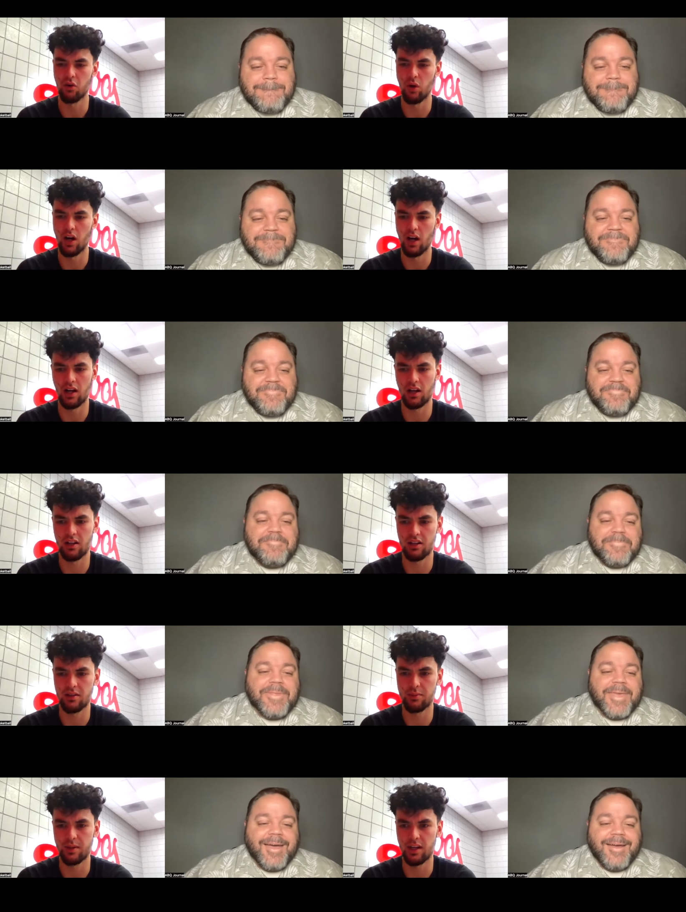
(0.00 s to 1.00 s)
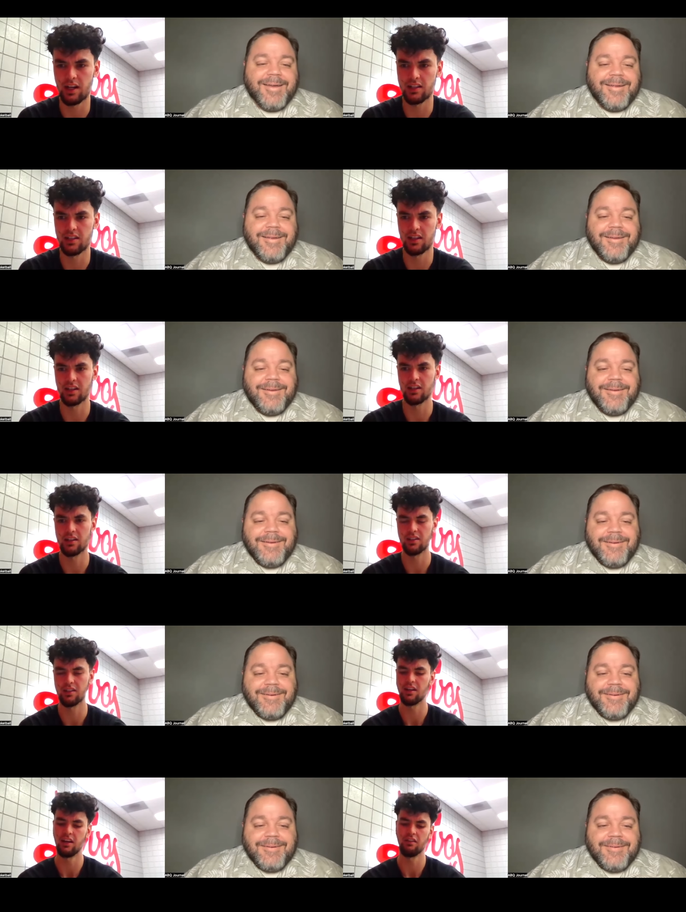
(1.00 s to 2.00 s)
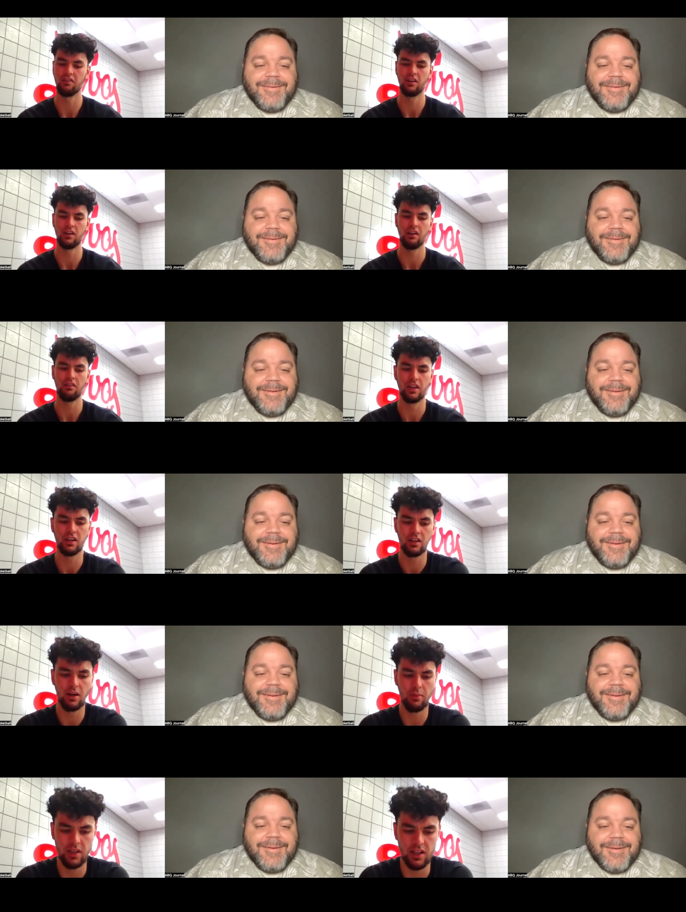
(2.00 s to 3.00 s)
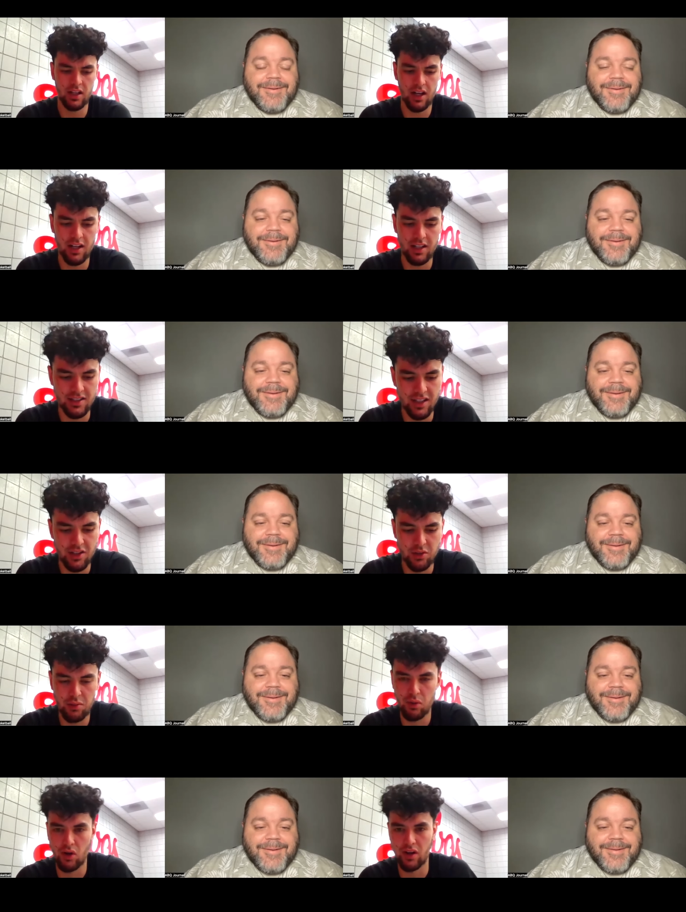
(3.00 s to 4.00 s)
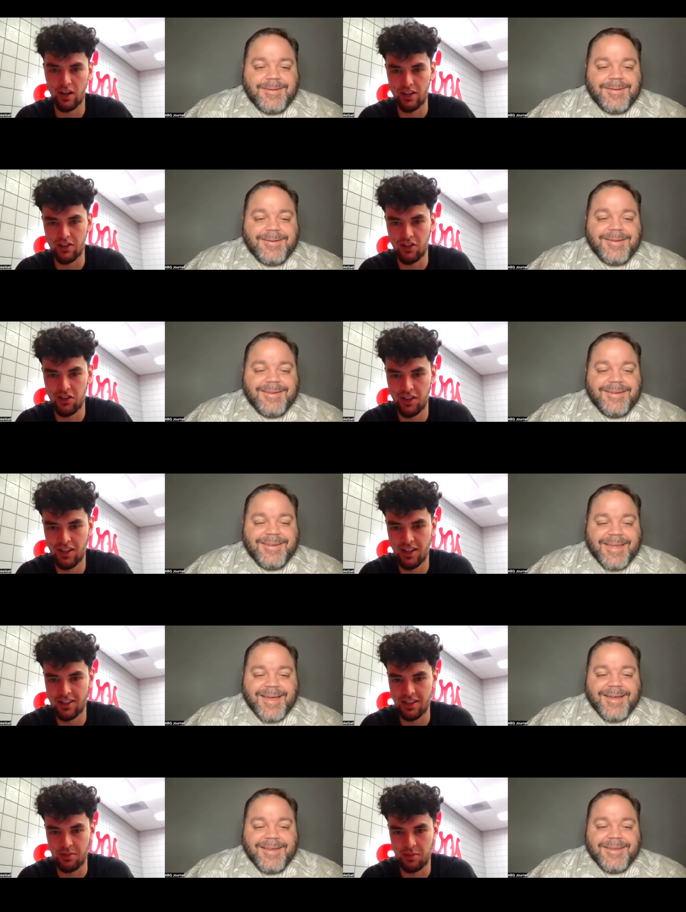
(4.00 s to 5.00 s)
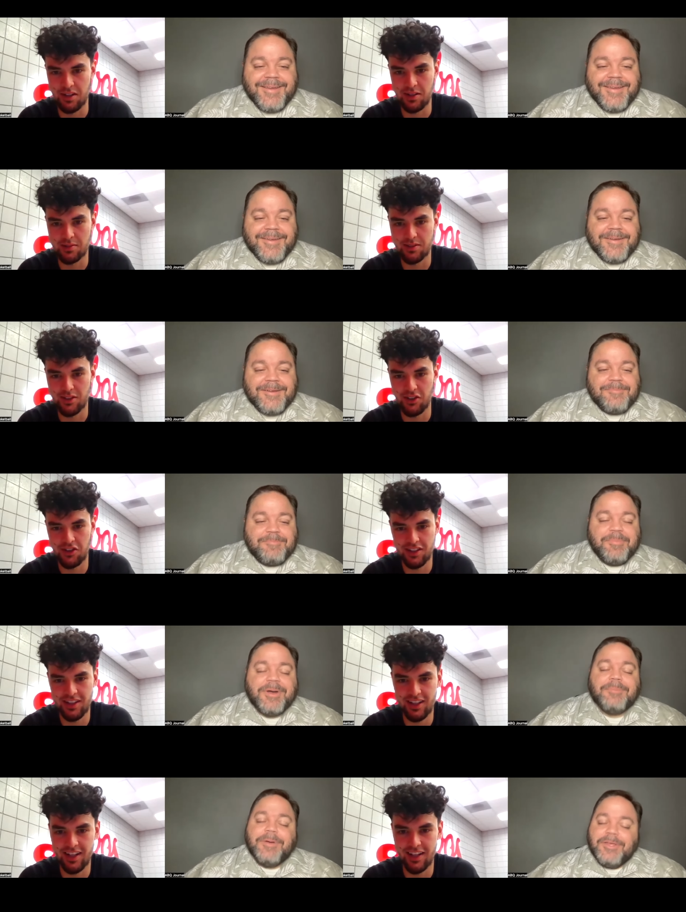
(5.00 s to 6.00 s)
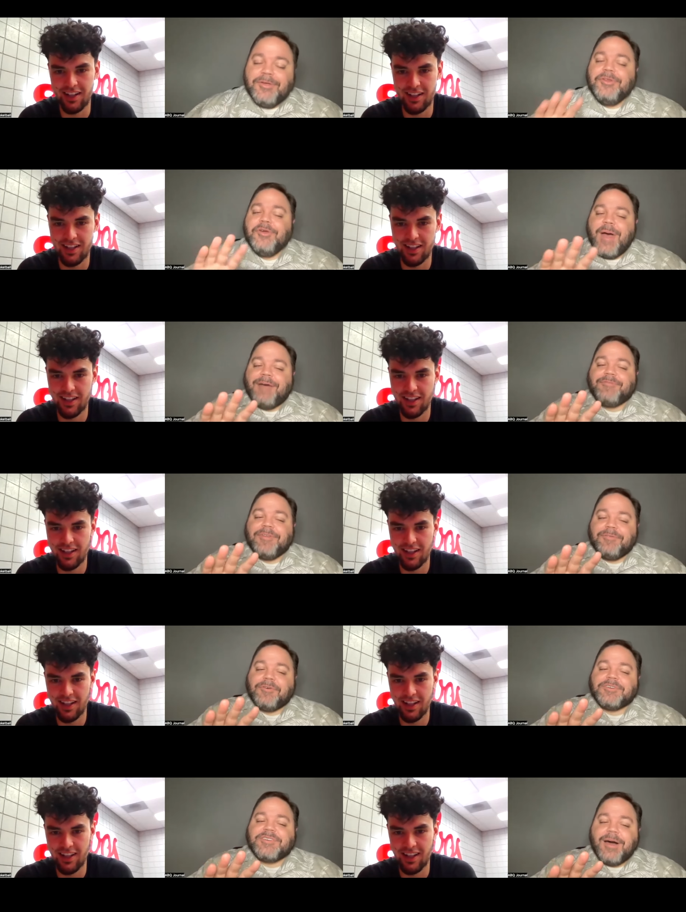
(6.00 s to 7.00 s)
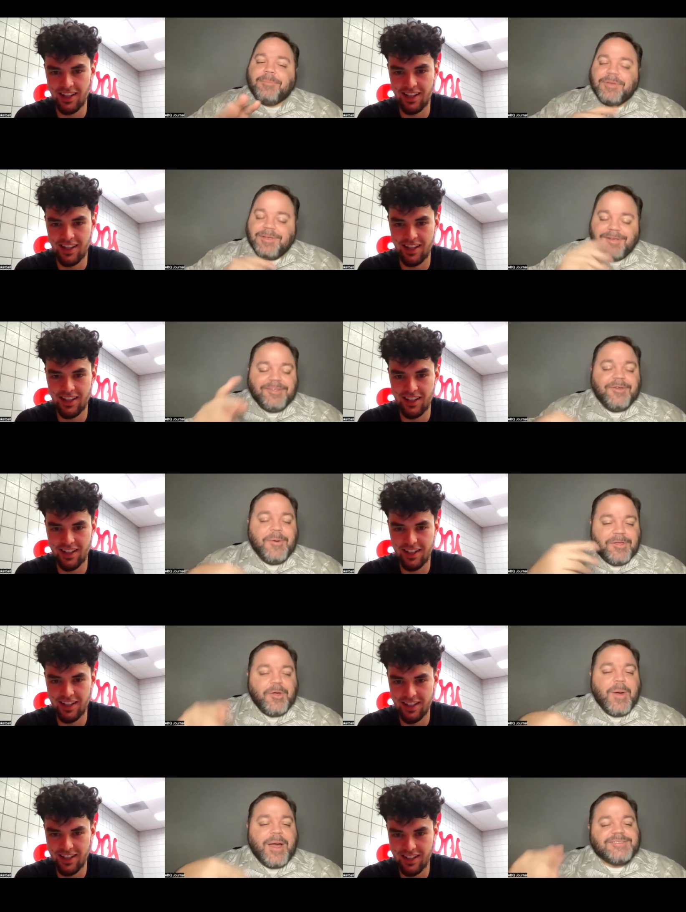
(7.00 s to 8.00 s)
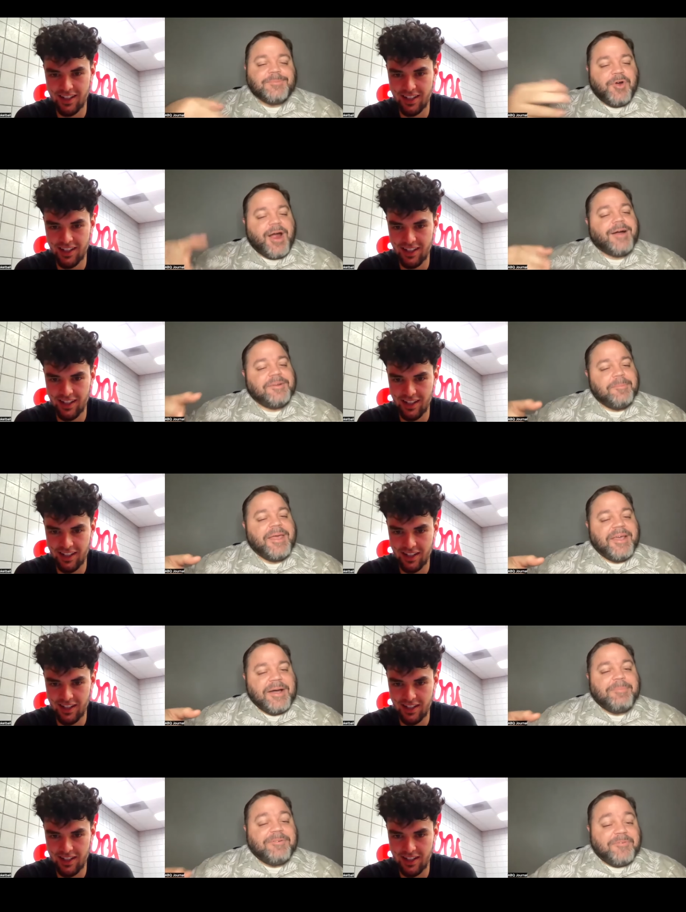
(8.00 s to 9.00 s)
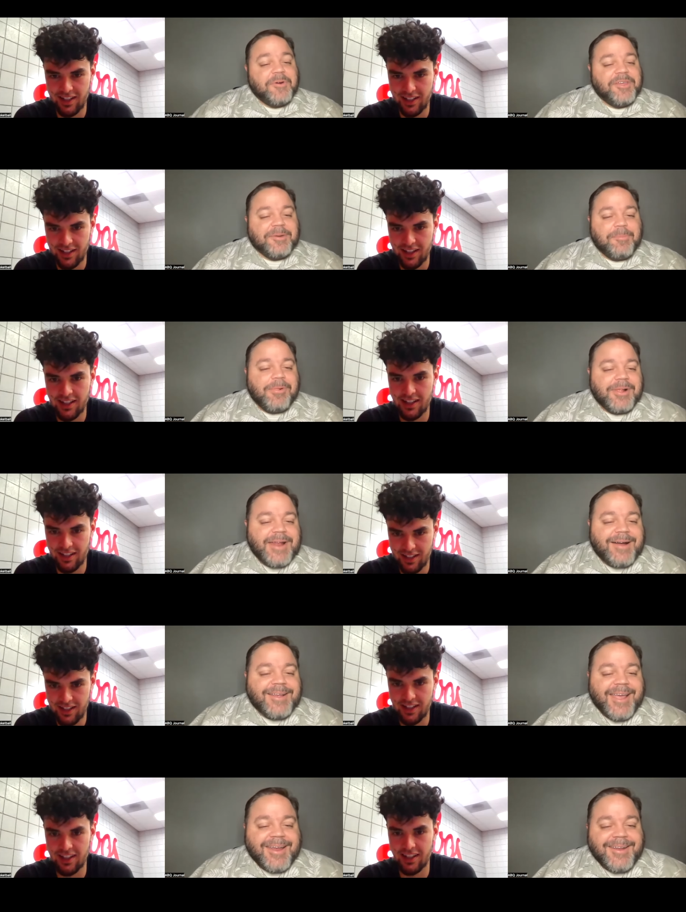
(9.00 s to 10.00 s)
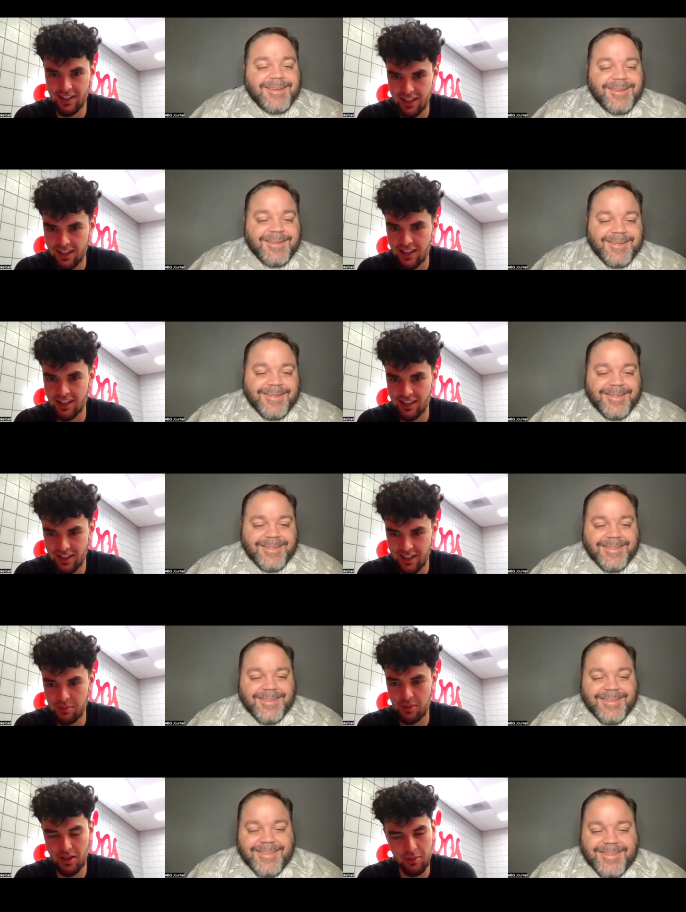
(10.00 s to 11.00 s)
Speaker 1: while. Yeah. I think every, every year I've been in college, I do the bow and arrow yeah. sometimes. So yeah. But
Speaker 2: but you knew after the first couple, you you you had some ground to make up before you could pull it out again.
Speaker 1: Yeah, yeah,